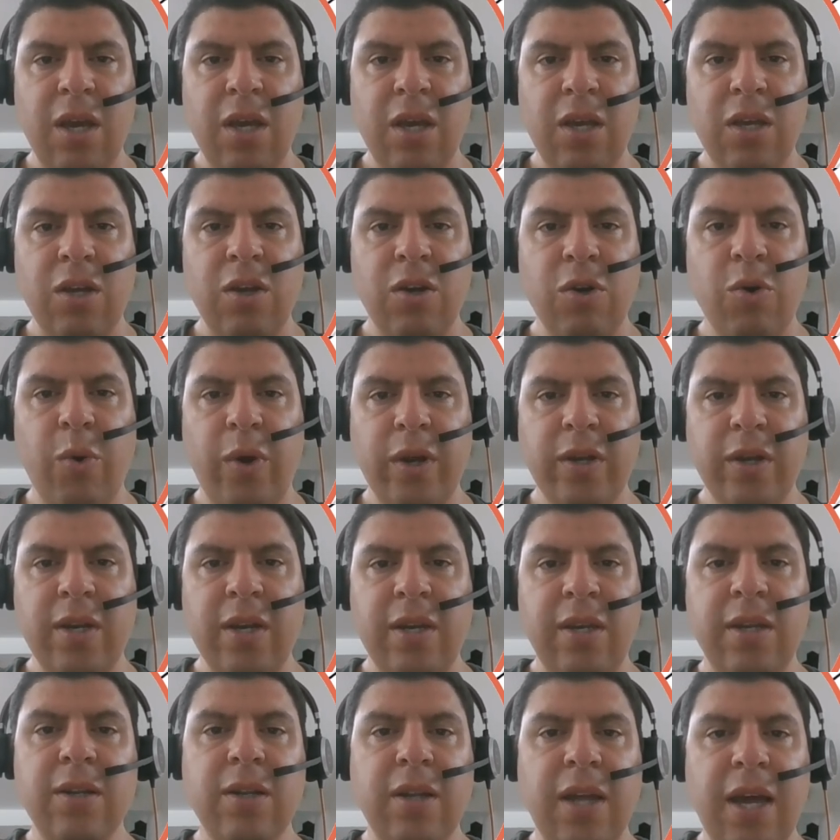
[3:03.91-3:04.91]
you're going to
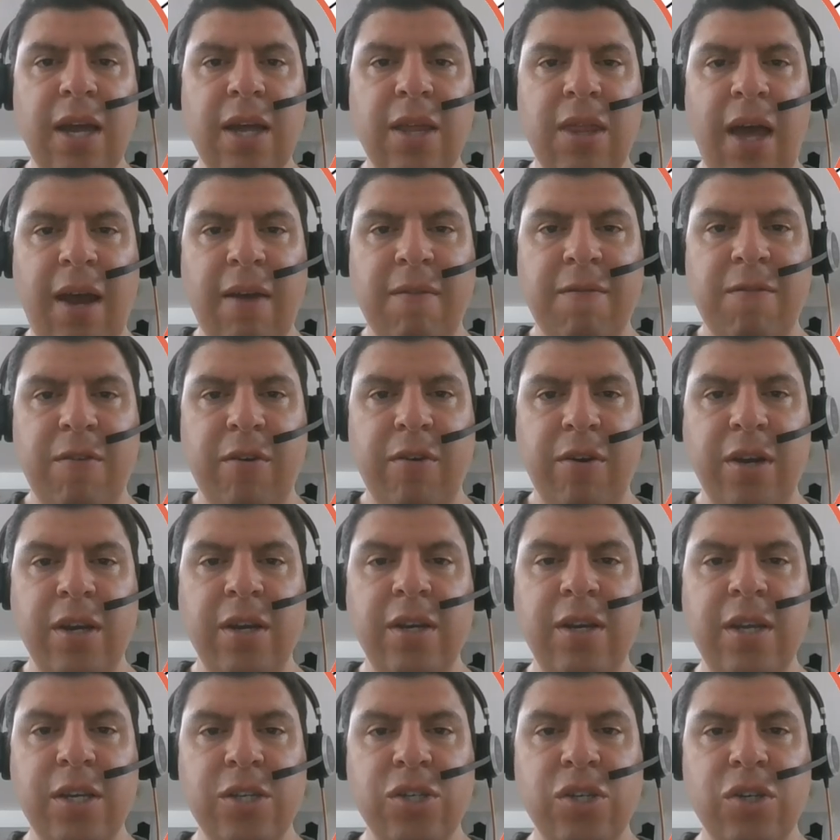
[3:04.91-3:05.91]
delay that for an
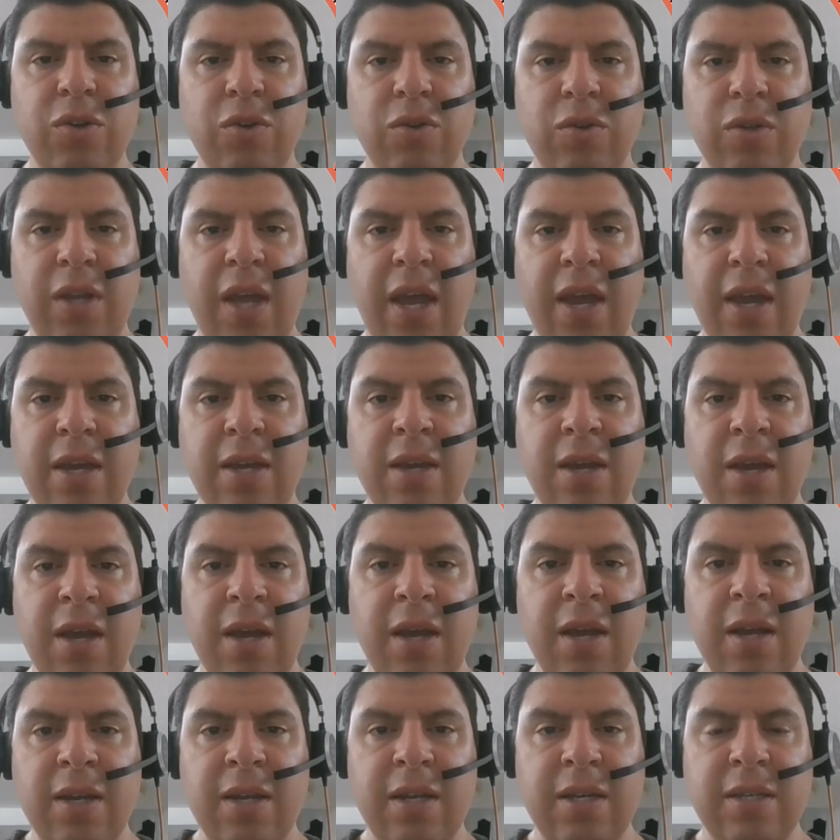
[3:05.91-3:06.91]
additional day
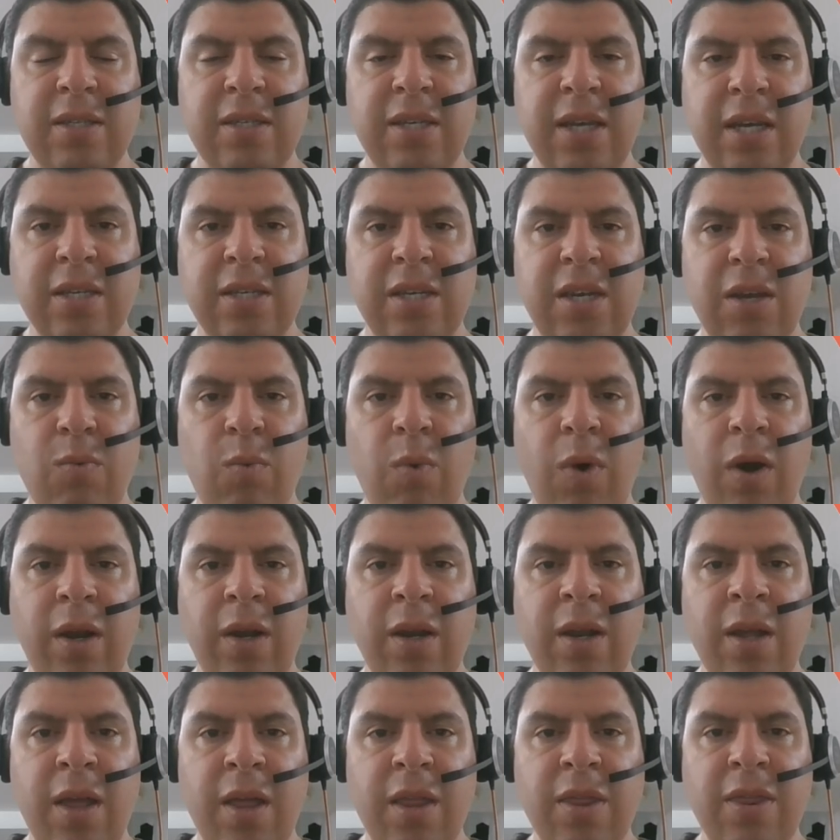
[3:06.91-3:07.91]
to 61.